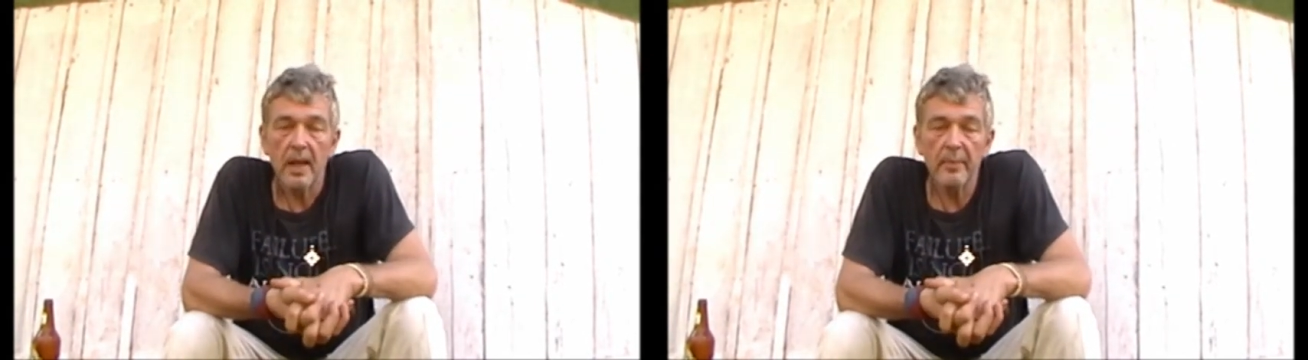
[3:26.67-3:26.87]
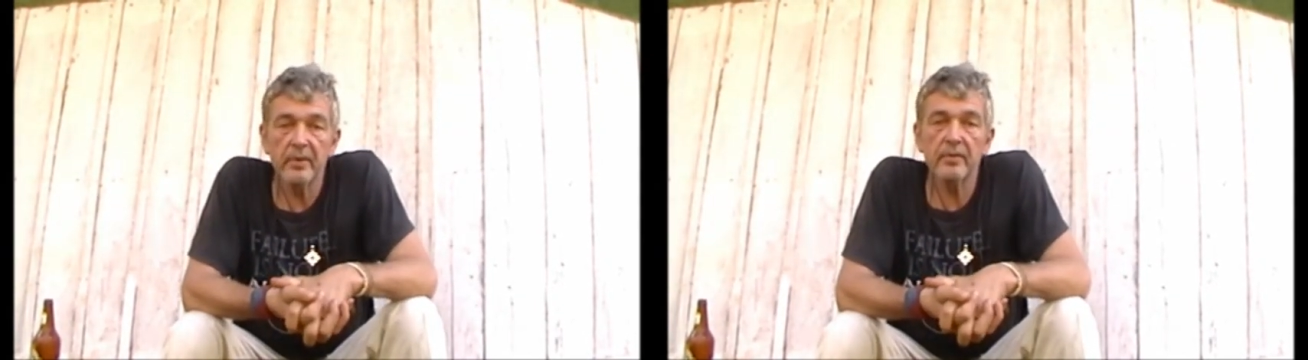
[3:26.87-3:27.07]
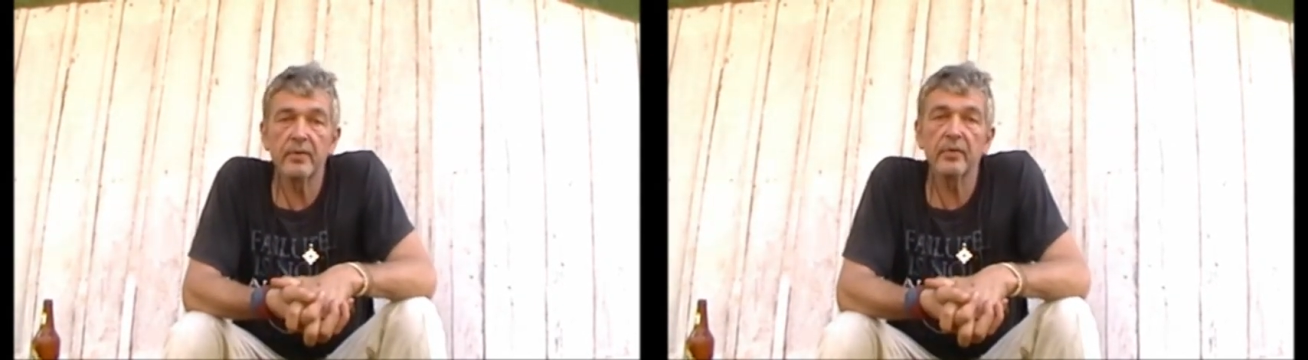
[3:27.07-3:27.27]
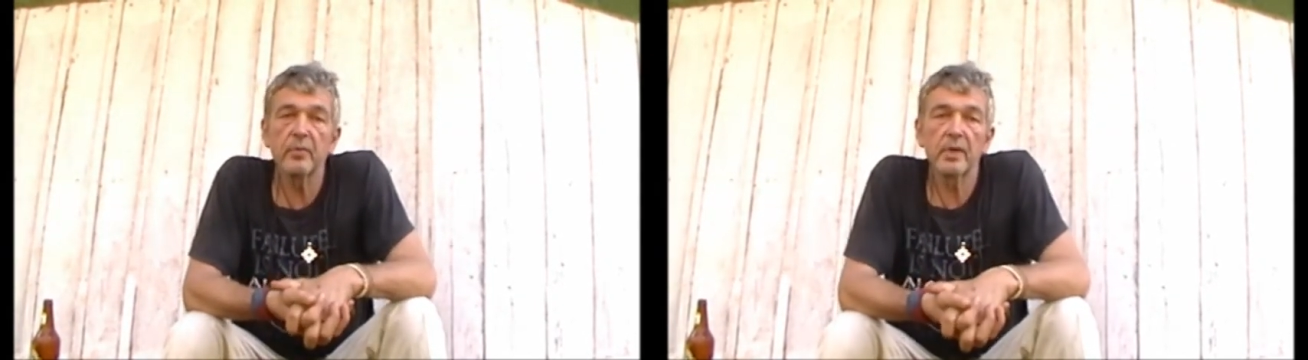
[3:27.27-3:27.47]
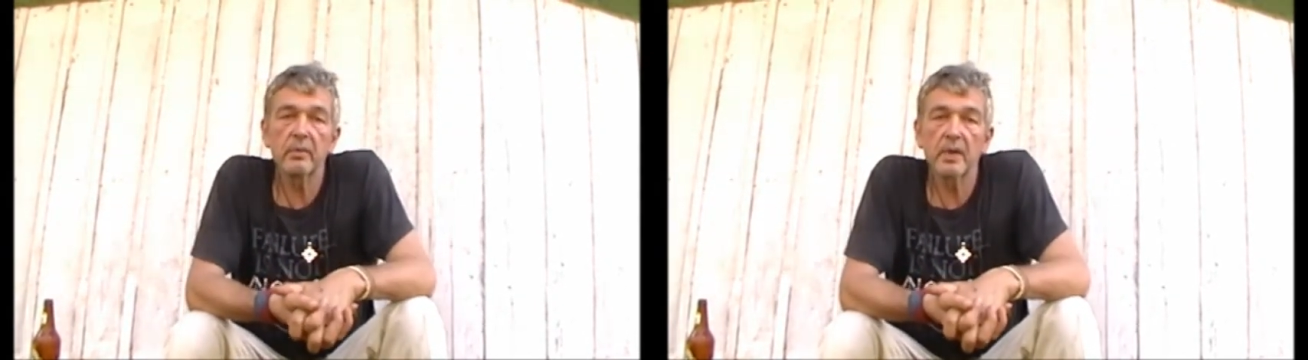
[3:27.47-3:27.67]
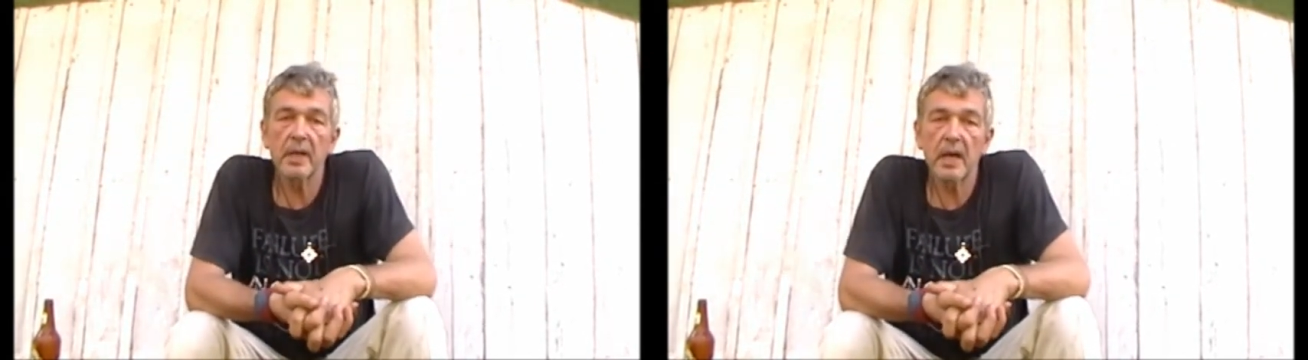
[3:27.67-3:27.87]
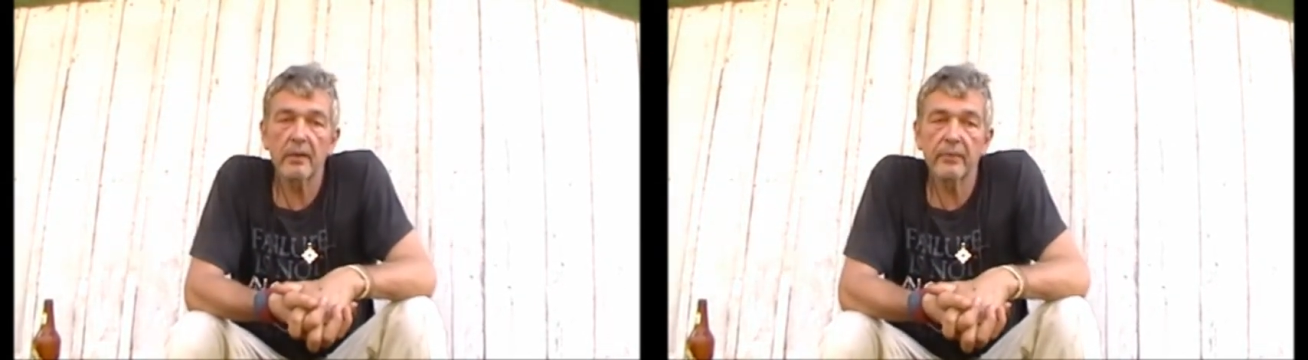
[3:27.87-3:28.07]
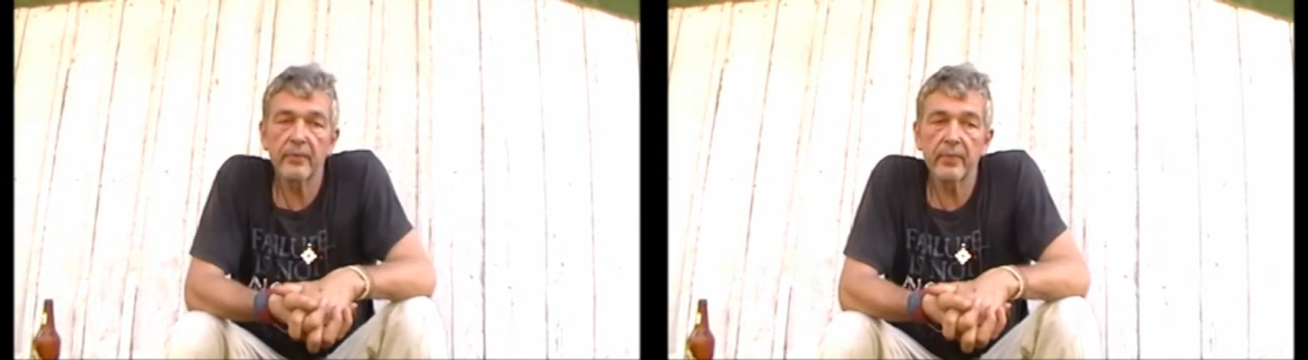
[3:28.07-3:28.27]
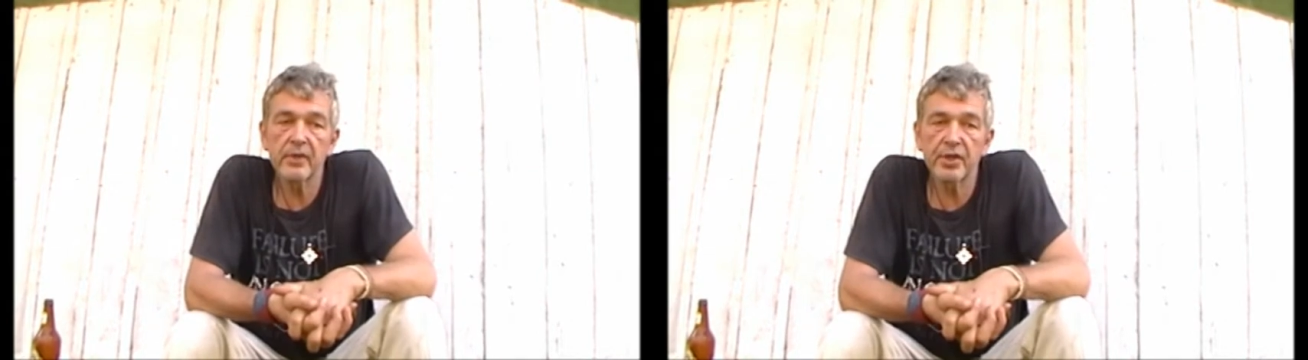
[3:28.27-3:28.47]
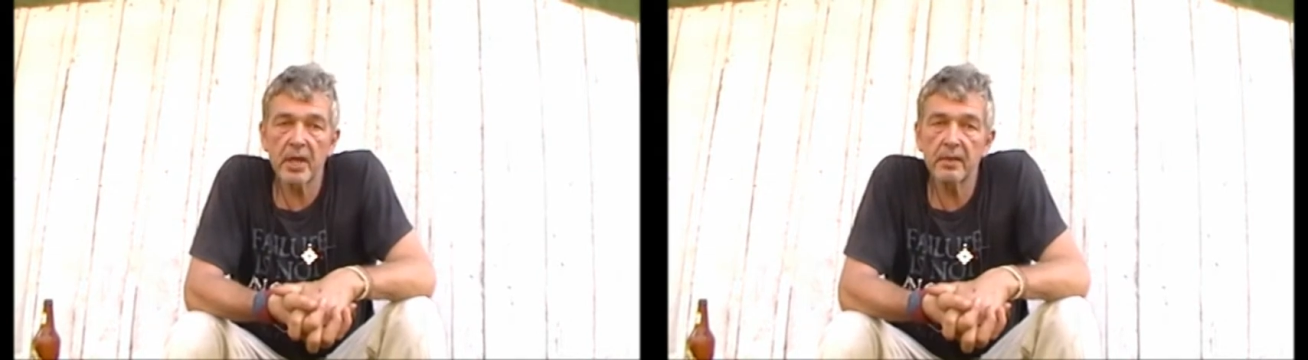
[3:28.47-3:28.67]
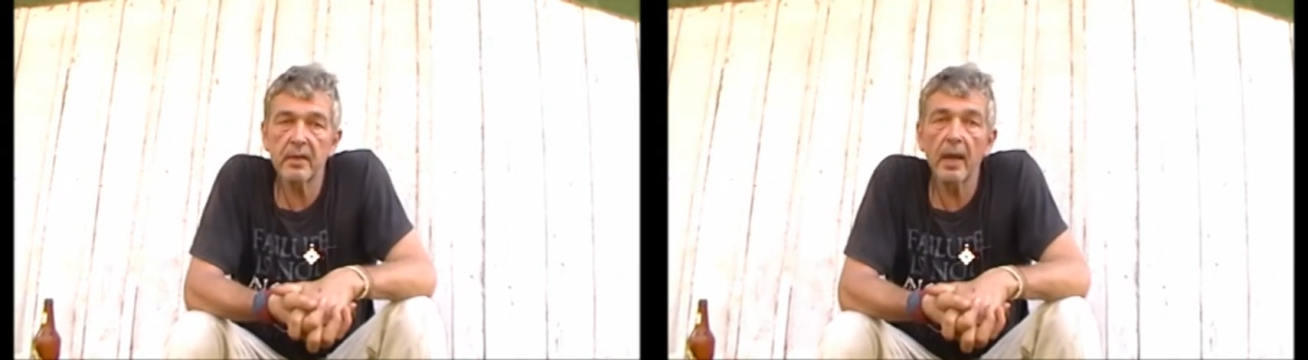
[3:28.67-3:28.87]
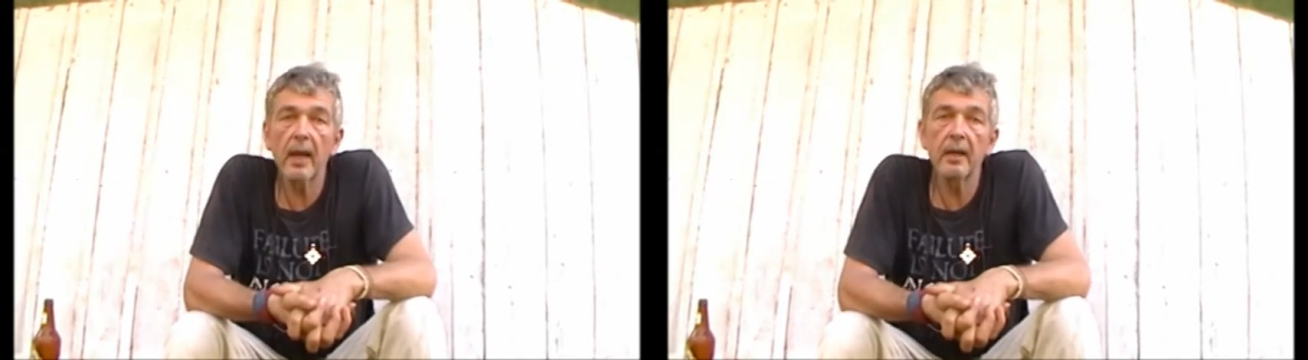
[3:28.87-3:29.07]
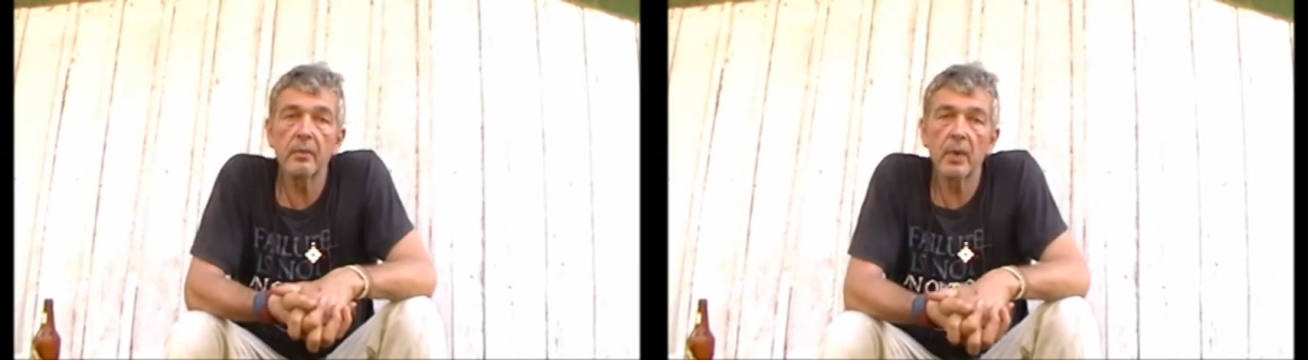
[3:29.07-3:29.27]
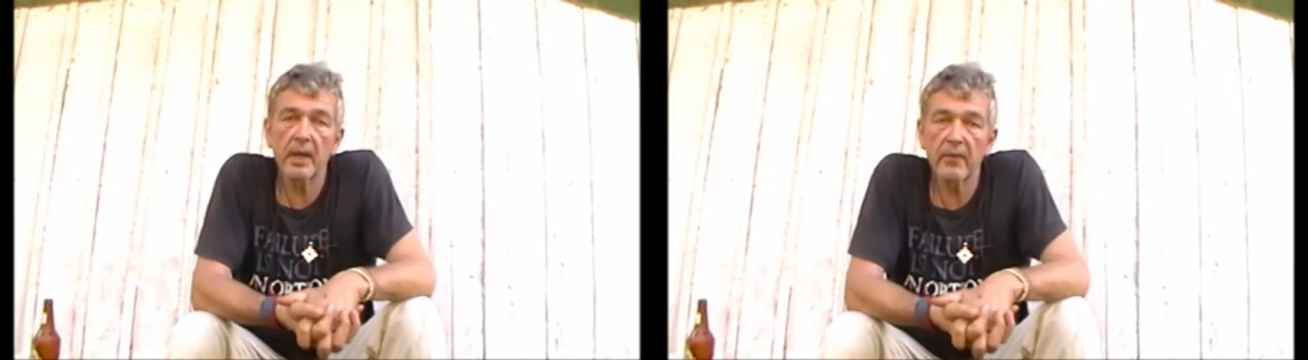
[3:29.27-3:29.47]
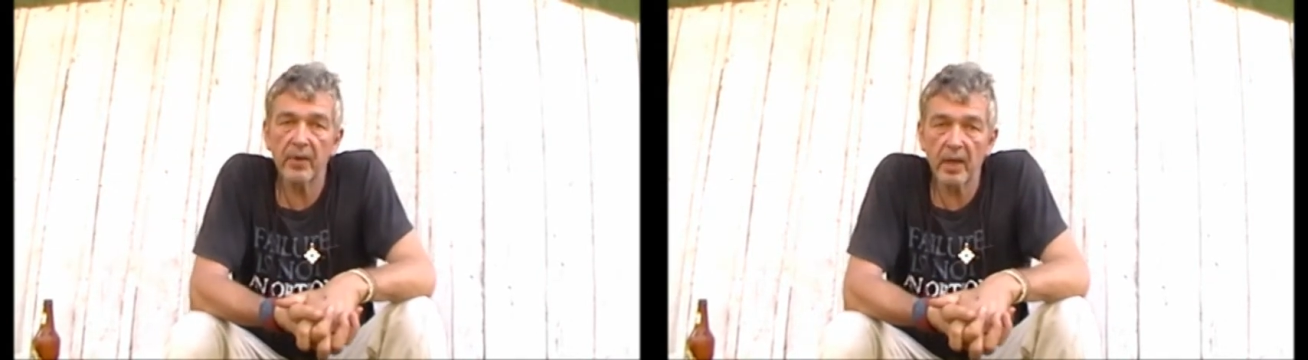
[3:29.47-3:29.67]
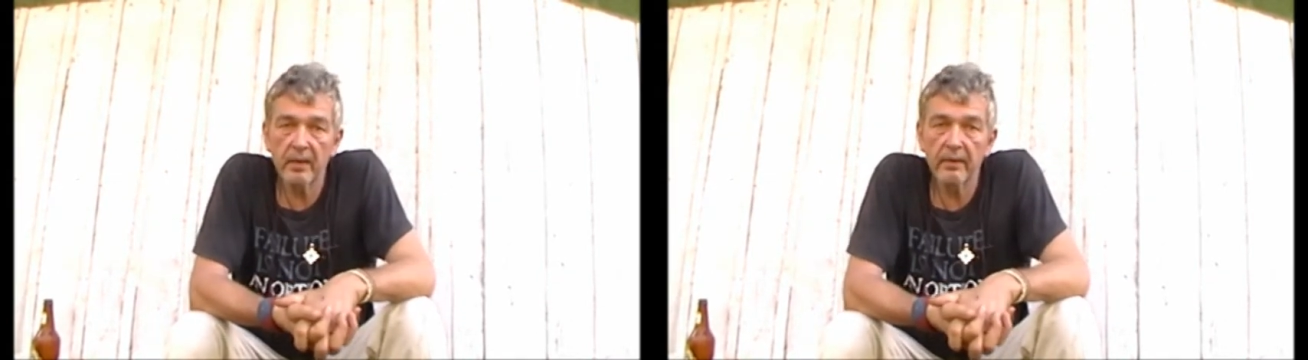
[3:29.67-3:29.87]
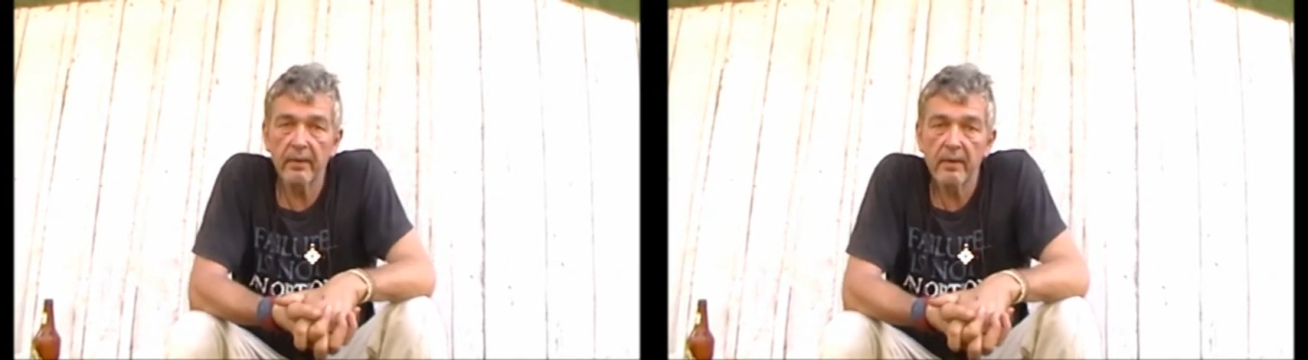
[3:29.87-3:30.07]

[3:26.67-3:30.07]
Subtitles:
happened to me, what I've shed and what I've gained.